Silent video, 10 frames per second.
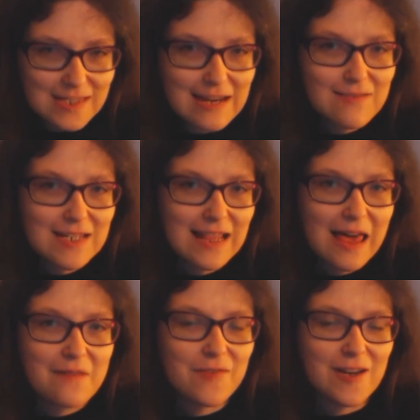Series
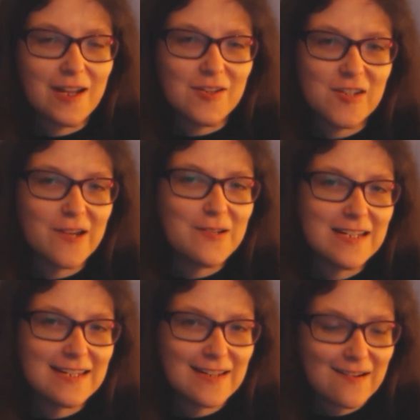11 and
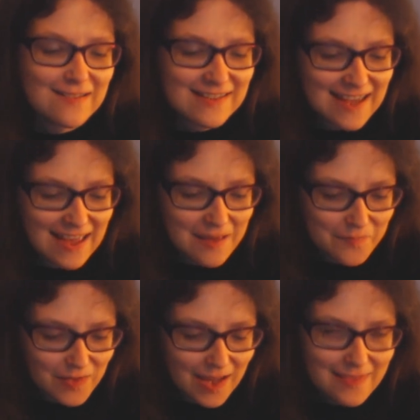Jodie's
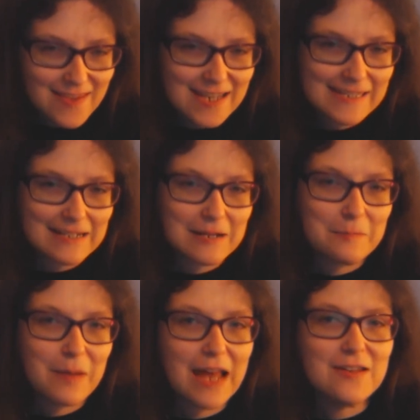Doctor and this
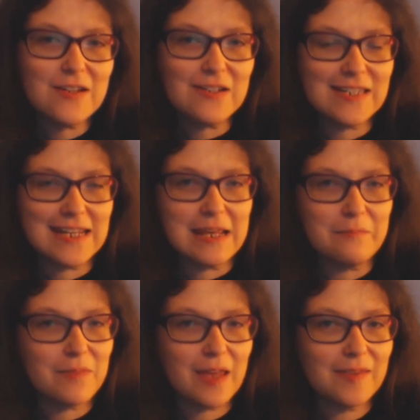companion
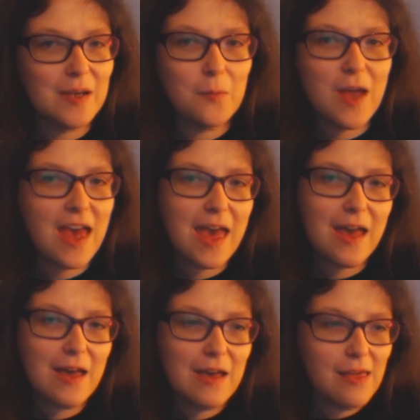team than they
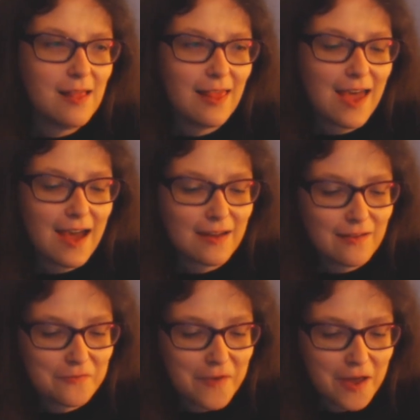were
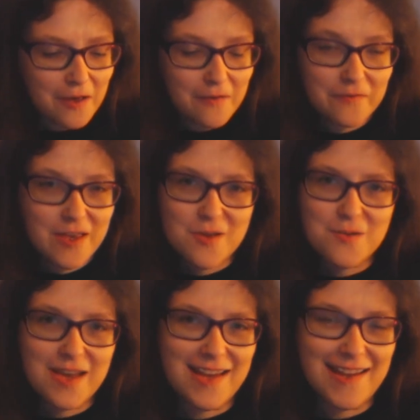like for a few
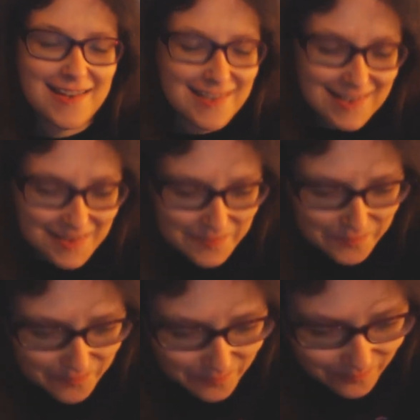years.
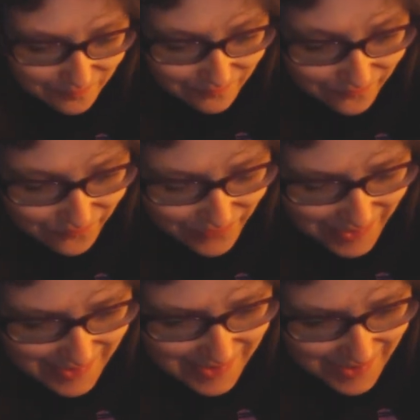
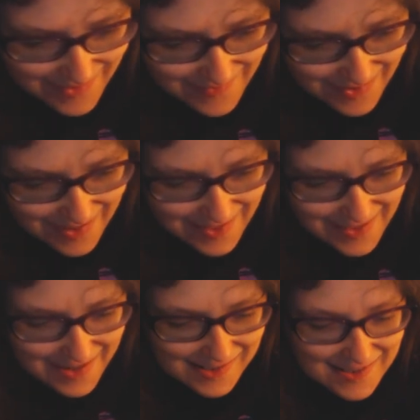So
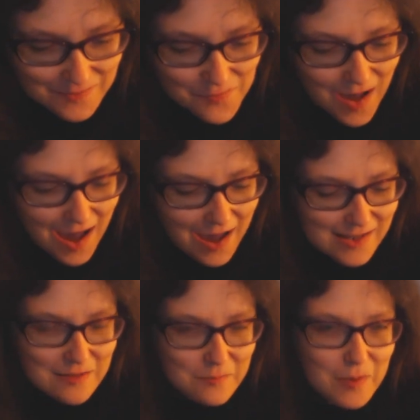this, but
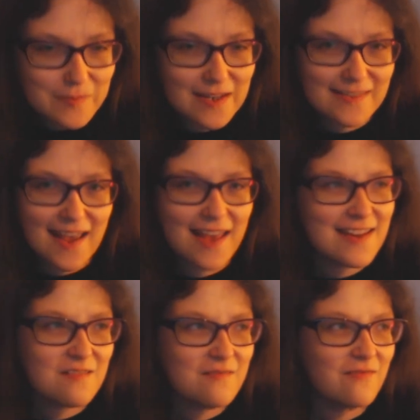actually Mum says,
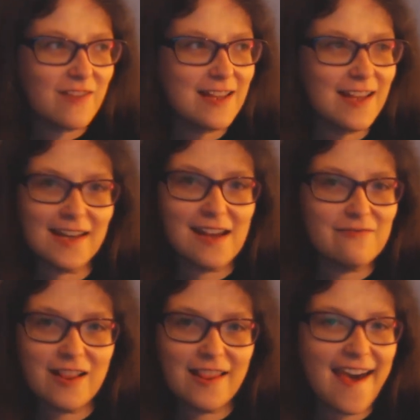I don't think I'd
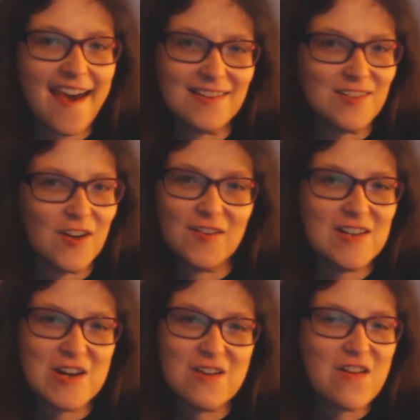ever like
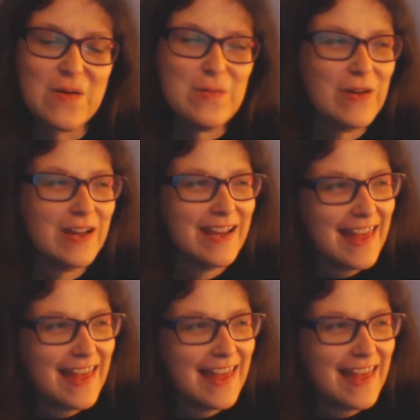Doctor Who.